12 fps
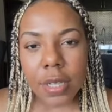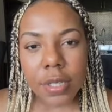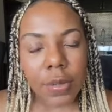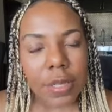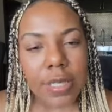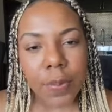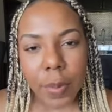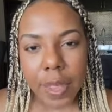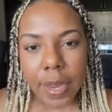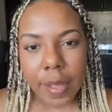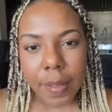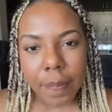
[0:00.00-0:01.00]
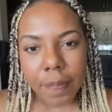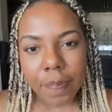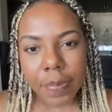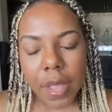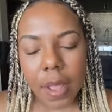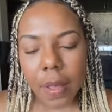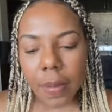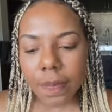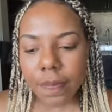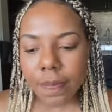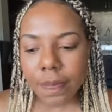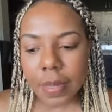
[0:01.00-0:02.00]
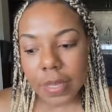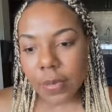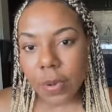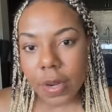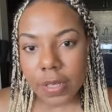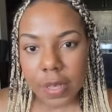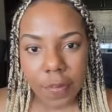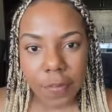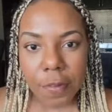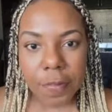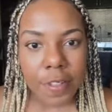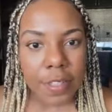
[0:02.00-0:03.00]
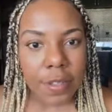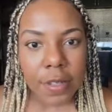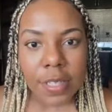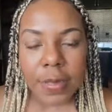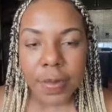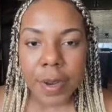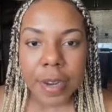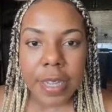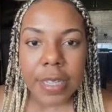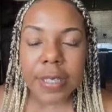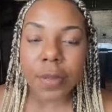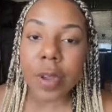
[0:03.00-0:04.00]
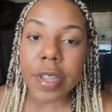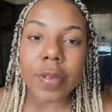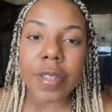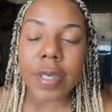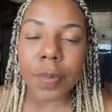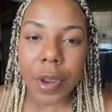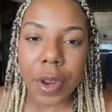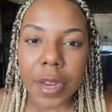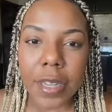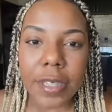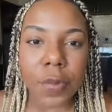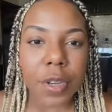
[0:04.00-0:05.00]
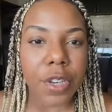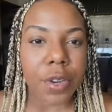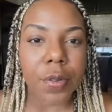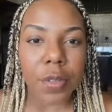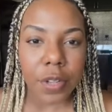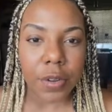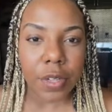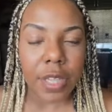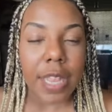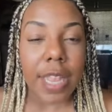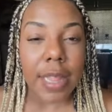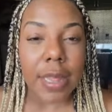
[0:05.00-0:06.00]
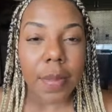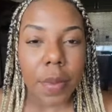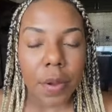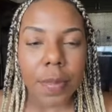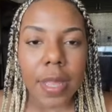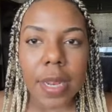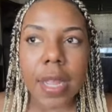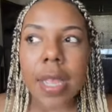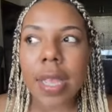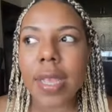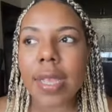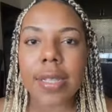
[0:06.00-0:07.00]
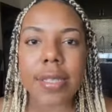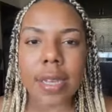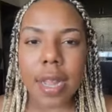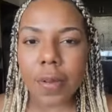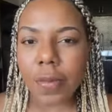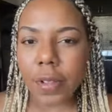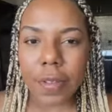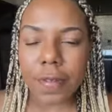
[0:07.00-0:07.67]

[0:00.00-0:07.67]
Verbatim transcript: to explain it um, because words come from a physical experience, and what you experience when you're literally in the moment is not really